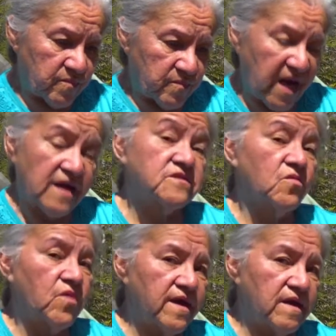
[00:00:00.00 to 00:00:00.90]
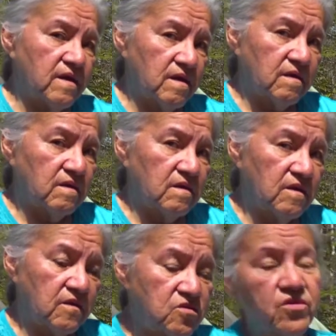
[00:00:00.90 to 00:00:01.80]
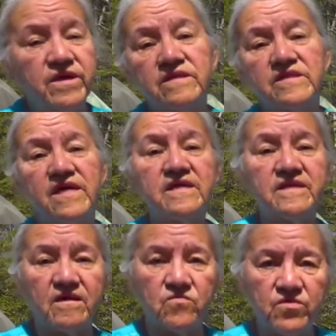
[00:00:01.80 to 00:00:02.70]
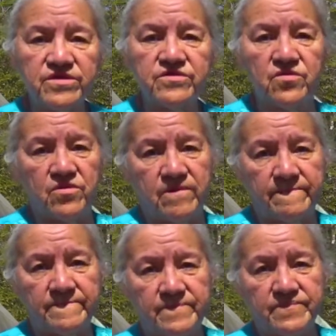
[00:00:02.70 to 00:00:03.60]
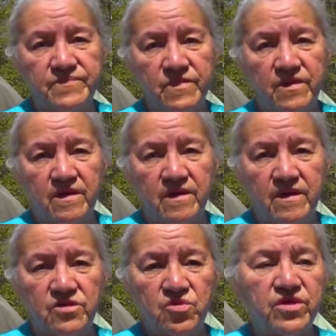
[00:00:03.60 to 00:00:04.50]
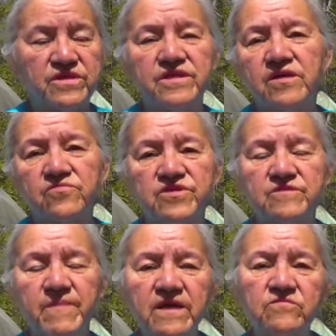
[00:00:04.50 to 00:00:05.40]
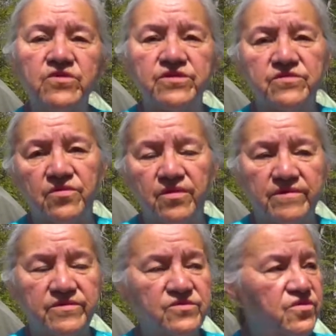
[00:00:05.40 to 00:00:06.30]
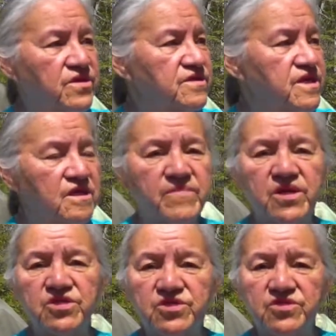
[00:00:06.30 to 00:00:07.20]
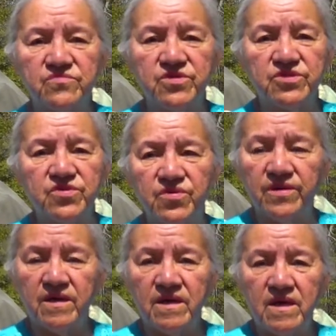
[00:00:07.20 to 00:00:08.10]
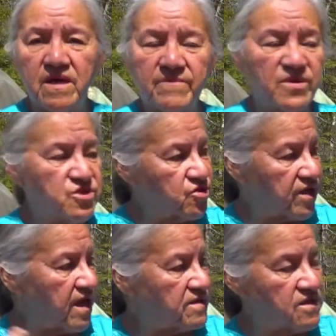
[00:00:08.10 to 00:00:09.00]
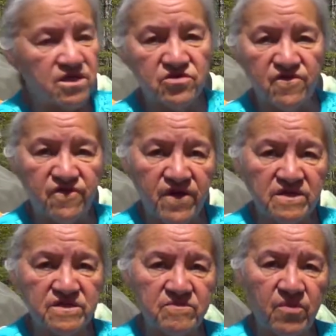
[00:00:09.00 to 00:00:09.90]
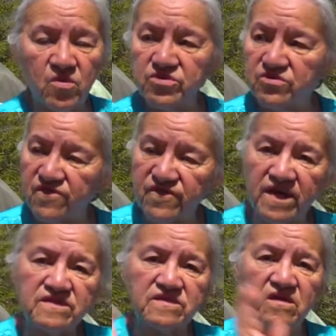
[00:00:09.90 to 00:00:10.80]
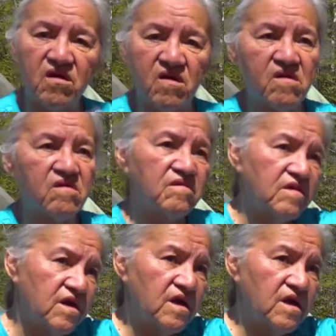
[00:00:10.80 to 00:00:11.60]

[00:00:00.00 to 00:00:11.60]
pass away, you can take that with you. You can take respect with you. You can take patience with you. But you can't take your fancy boat, your fancy car,